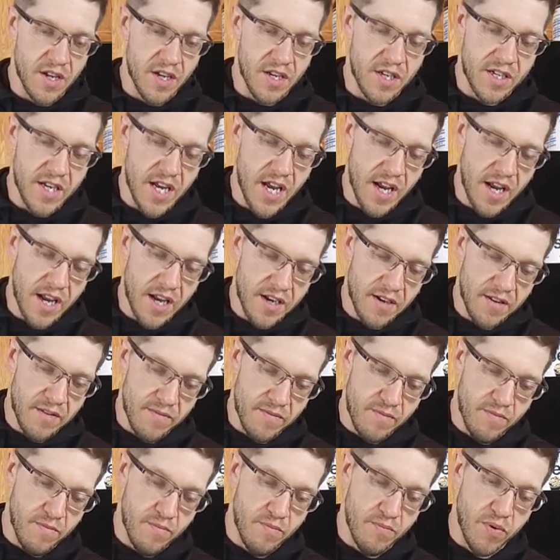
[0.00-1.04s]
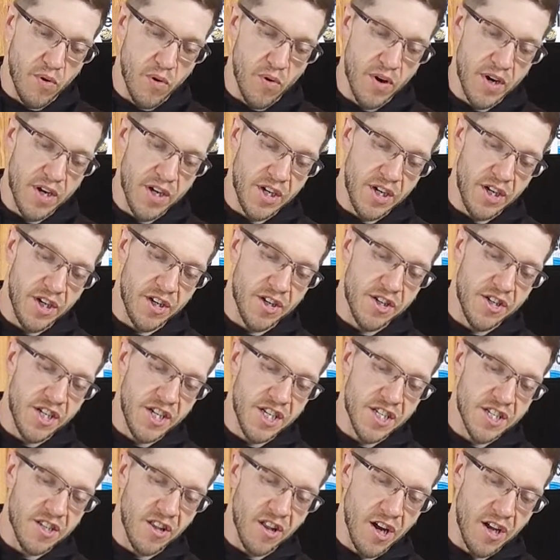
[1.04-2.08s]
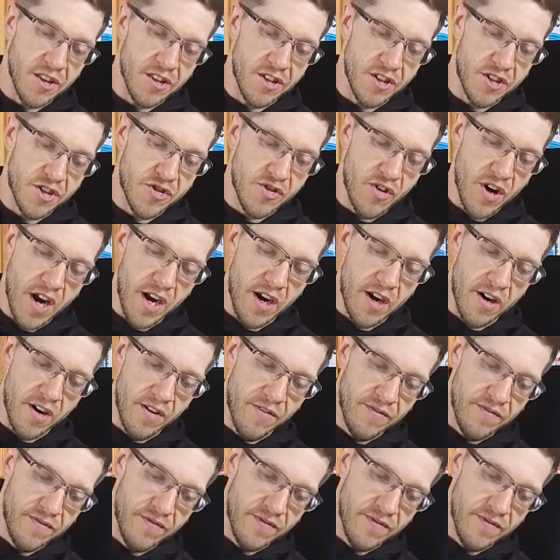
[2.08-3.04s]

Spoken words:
take it, pour it into your cheesecloth and strainer.